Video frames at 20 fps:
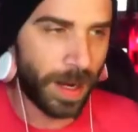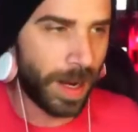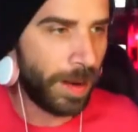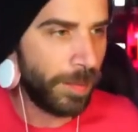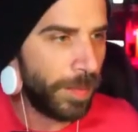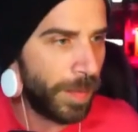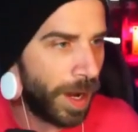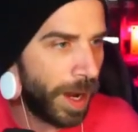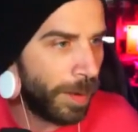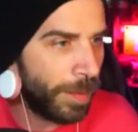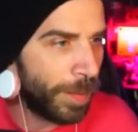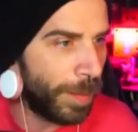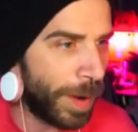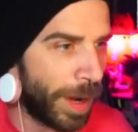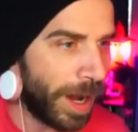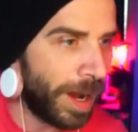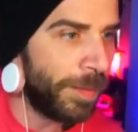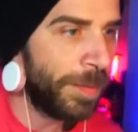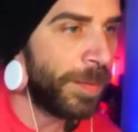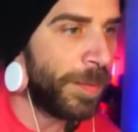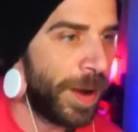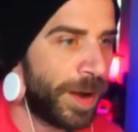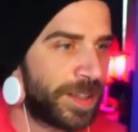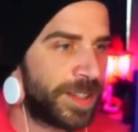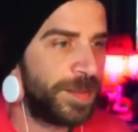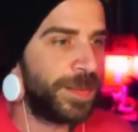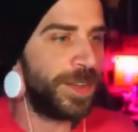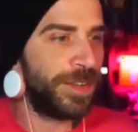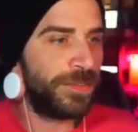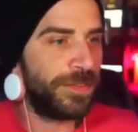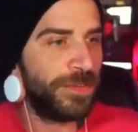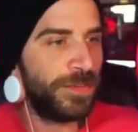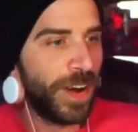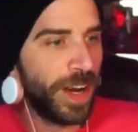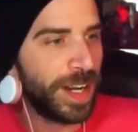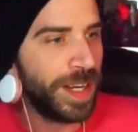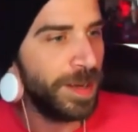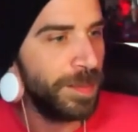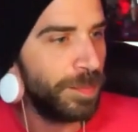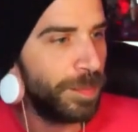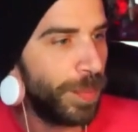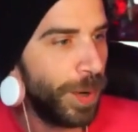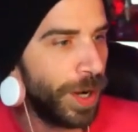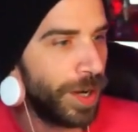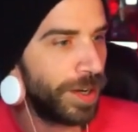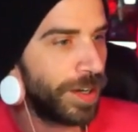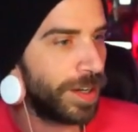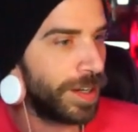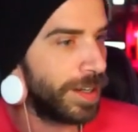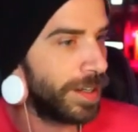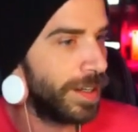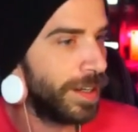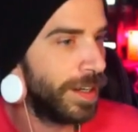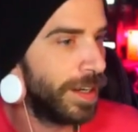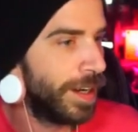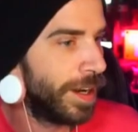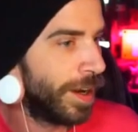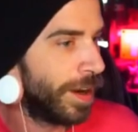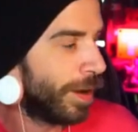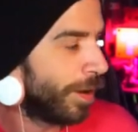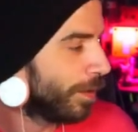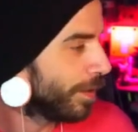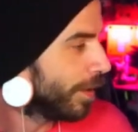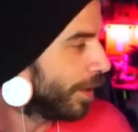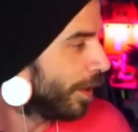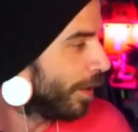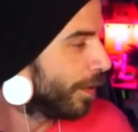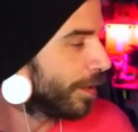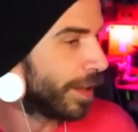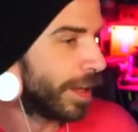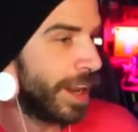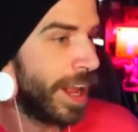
I'm I'm about I'm about to be fucking butthurt. Hold hold on.